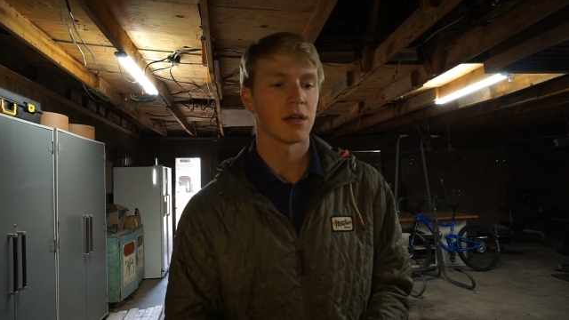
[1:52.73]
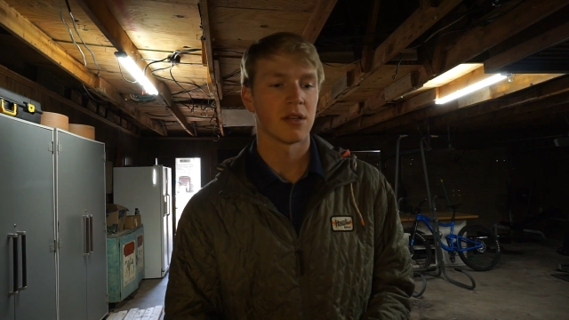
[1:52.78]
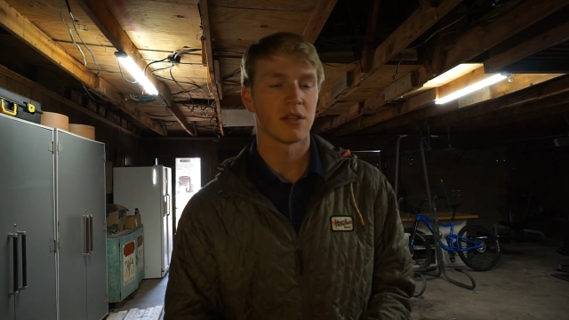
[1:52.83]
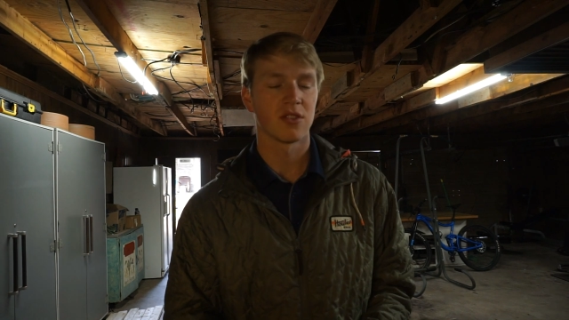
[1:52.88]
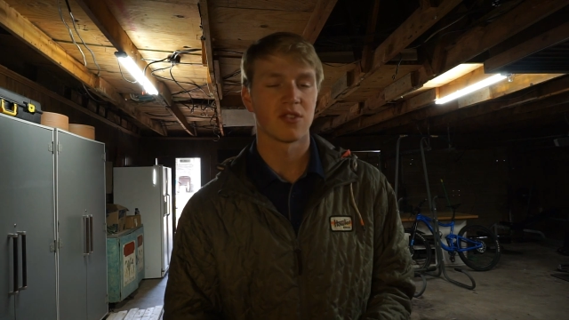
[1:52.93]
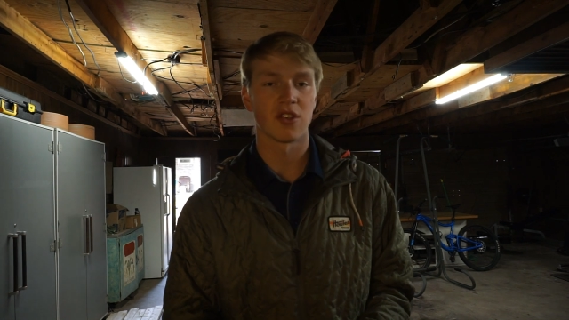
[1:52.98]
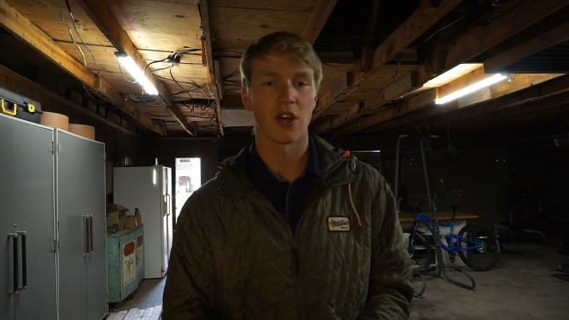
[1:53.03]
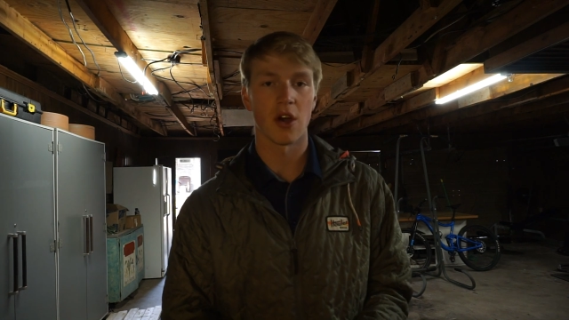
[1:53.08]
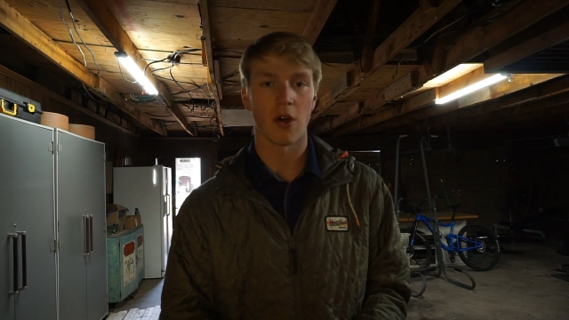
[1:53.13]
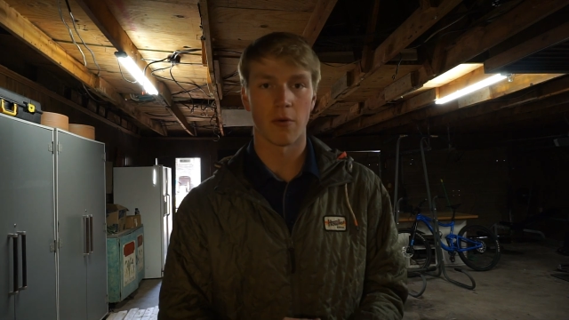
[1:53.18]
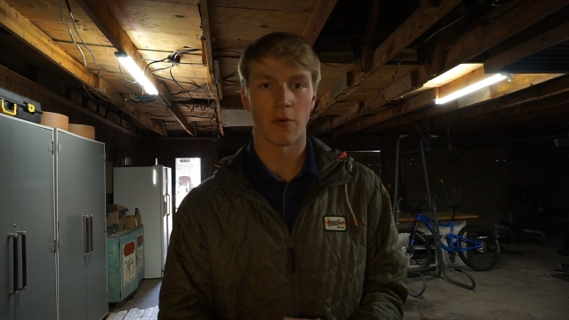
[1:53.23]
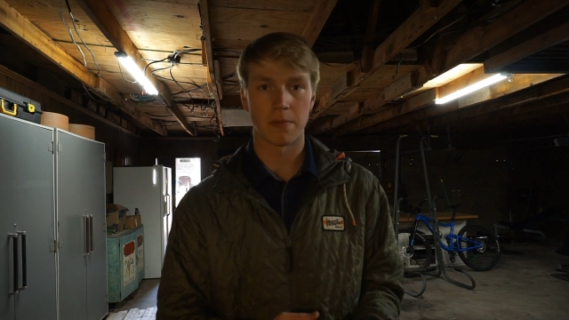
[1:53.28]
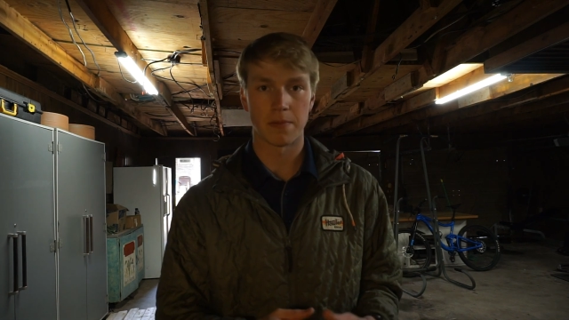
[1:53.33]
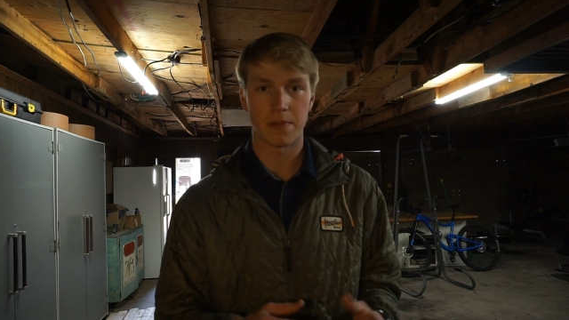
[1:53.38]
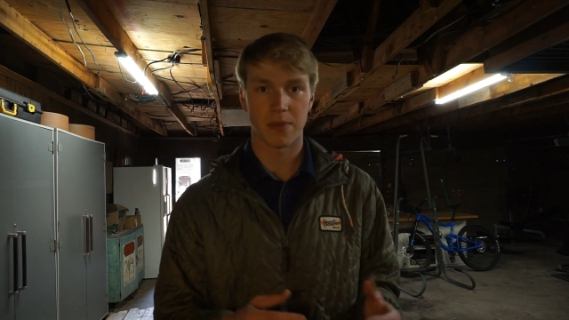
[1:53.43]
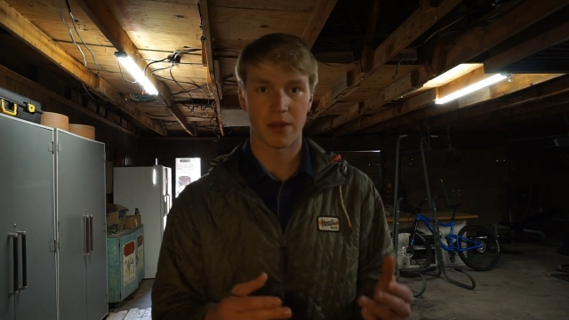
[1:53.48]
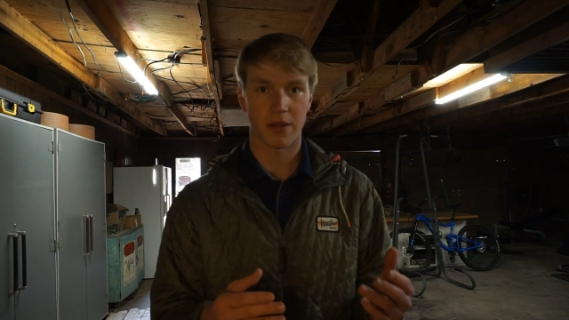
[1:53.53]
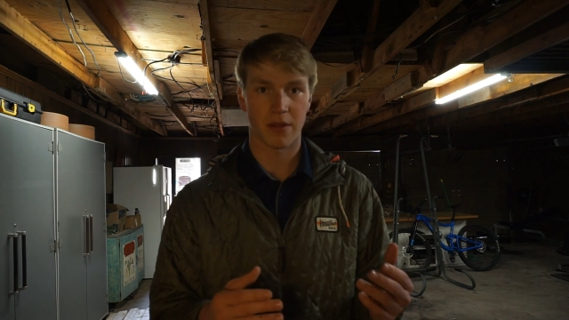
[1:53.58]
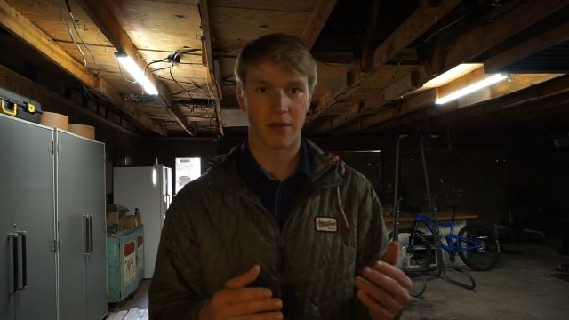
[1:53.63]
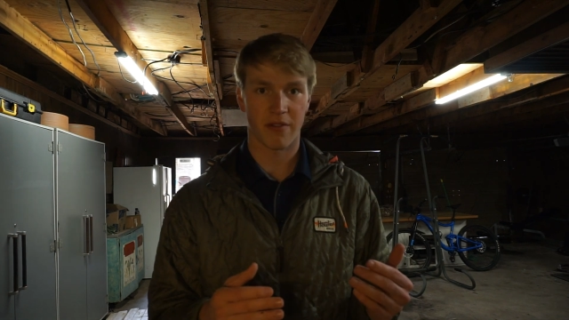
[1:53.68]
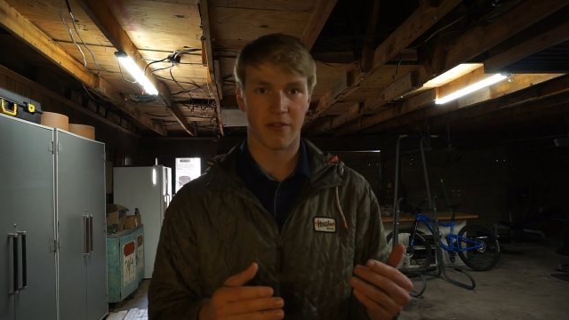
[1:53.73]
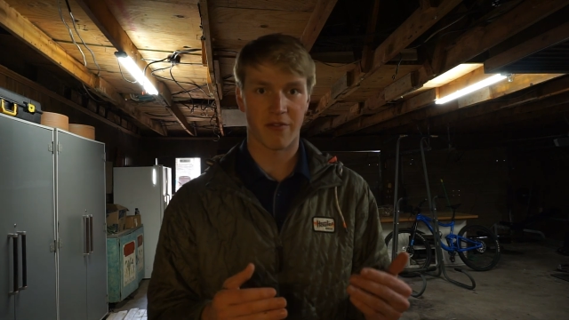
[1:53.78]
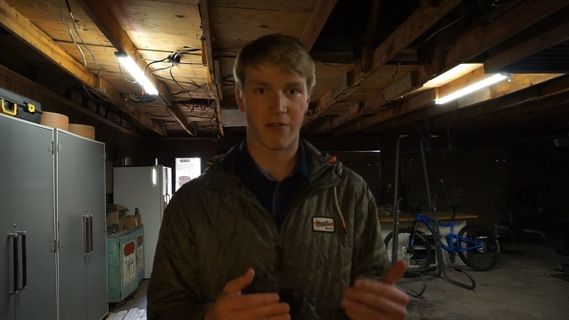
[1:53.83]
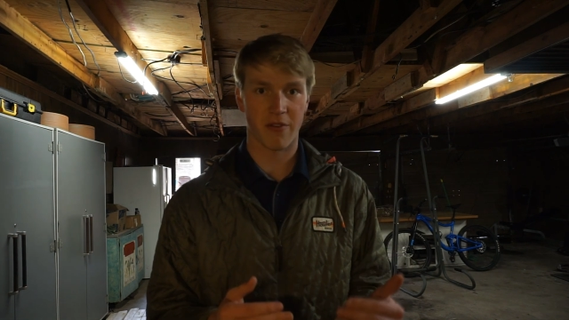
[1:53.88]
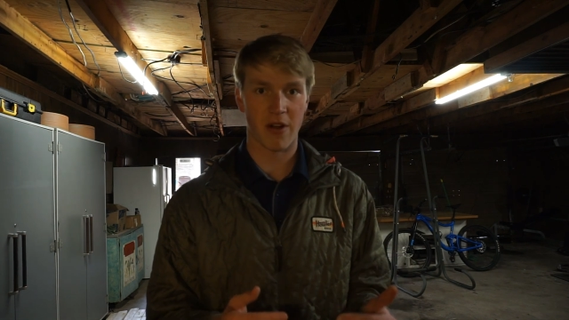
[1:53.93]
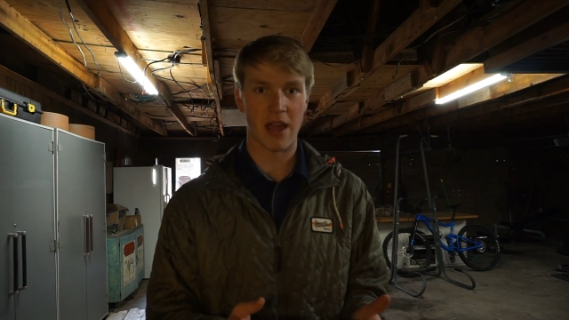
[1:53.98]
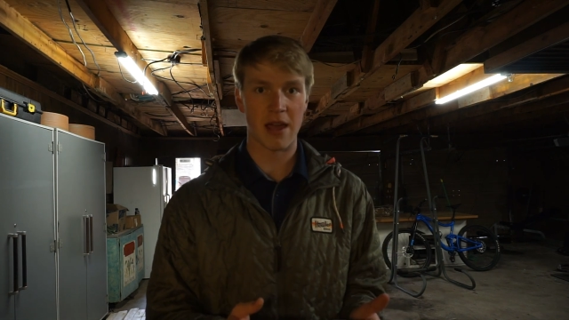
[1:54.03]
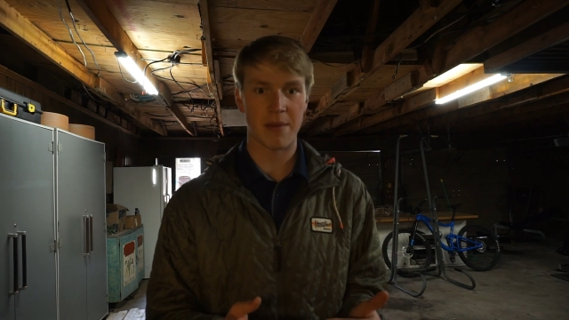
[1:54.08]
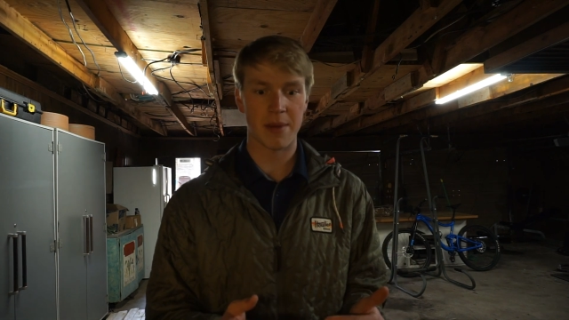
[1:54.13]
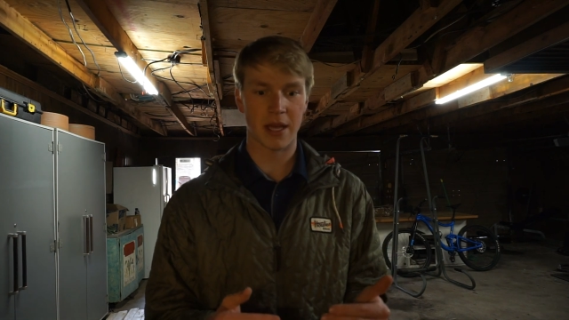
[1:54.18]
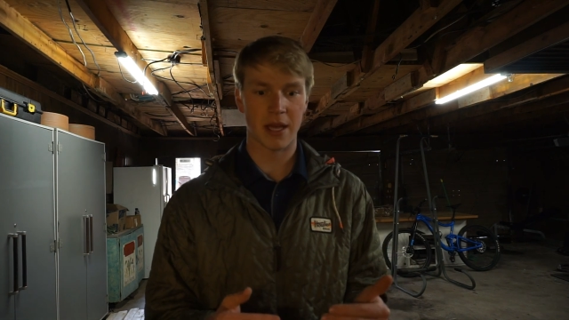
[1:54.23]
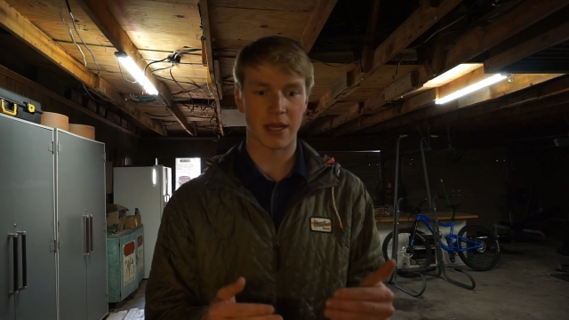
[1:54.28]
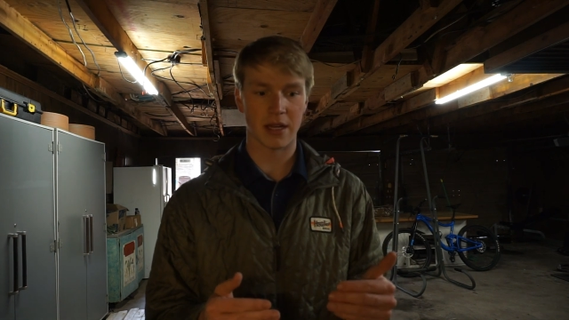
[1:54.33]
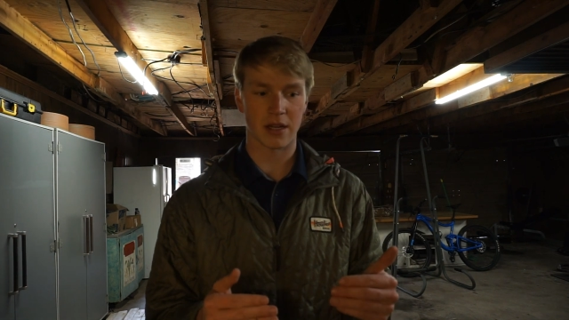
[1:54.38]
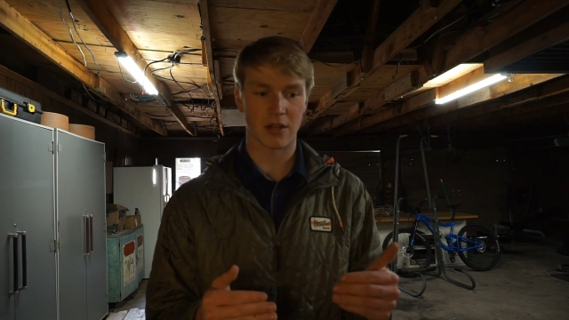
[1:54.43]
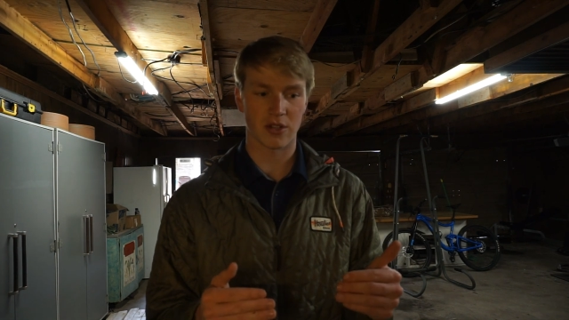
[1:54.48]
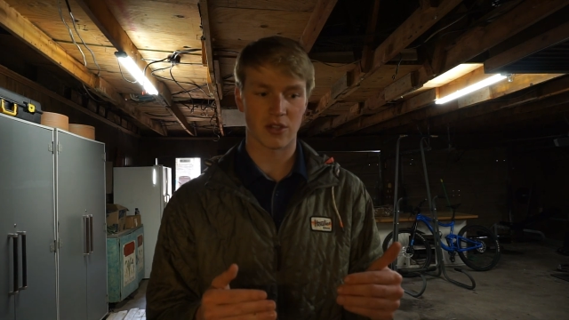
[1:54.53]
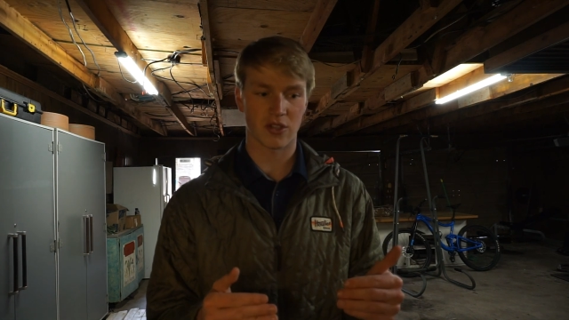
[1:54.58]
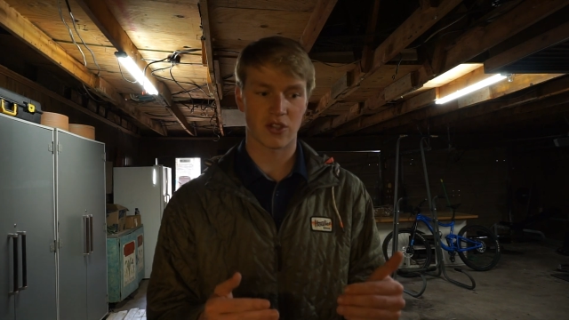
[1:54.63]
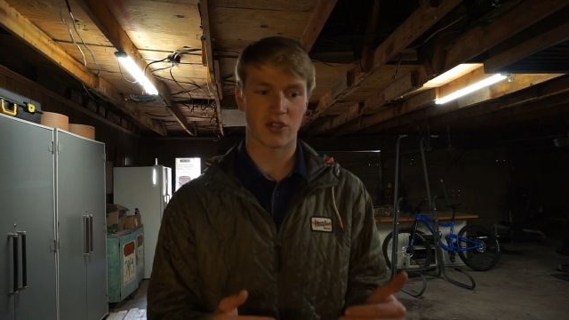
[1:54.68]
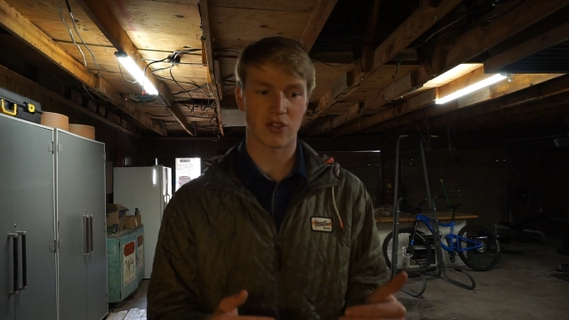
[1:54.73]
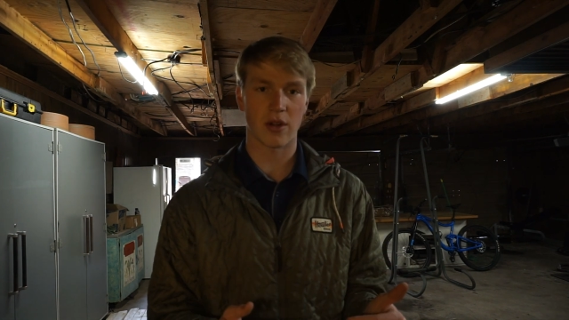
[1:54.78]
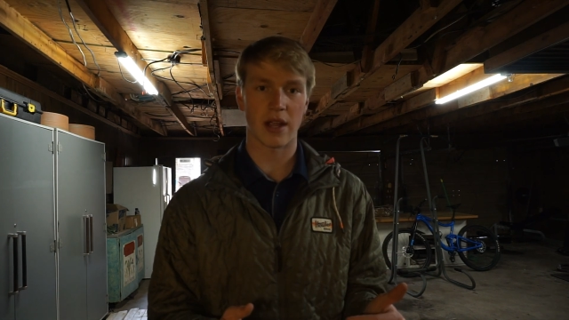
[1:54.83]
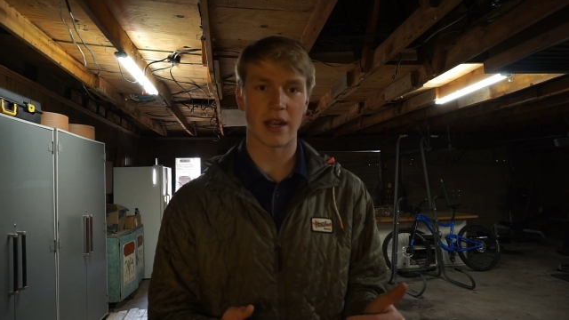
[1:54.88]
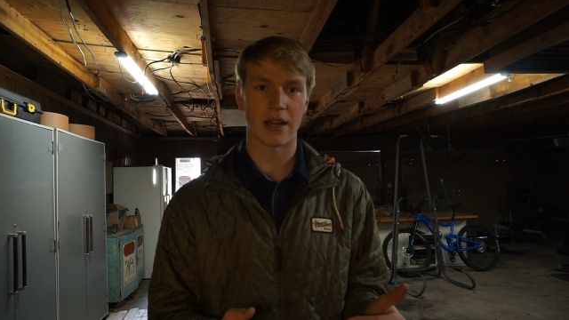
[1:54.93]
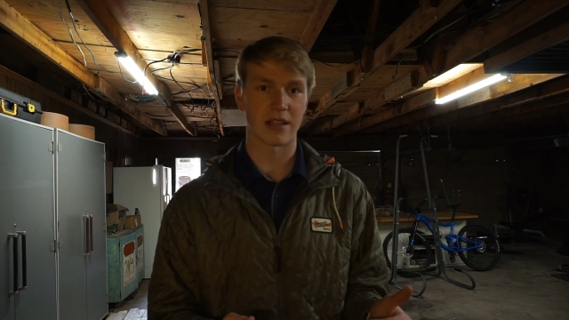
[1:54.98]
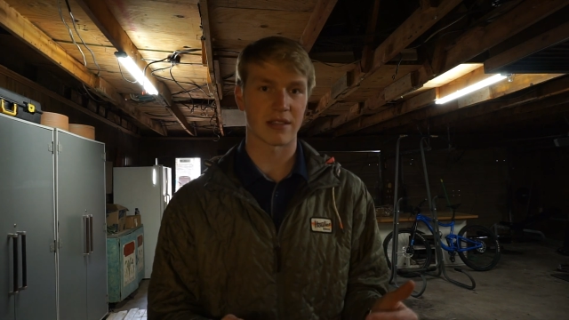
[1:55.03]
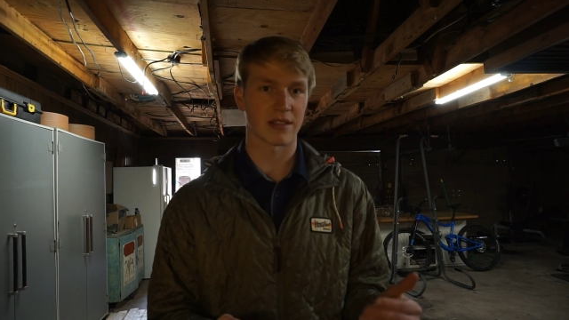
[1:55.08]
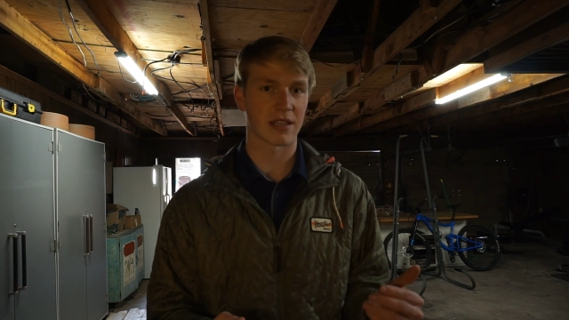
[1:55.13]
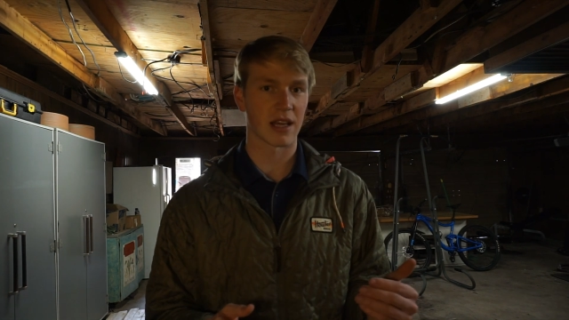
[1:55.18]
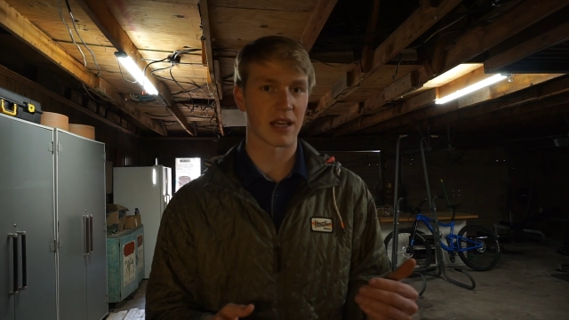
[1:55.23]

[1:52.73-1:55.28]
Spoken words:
So framing straightness,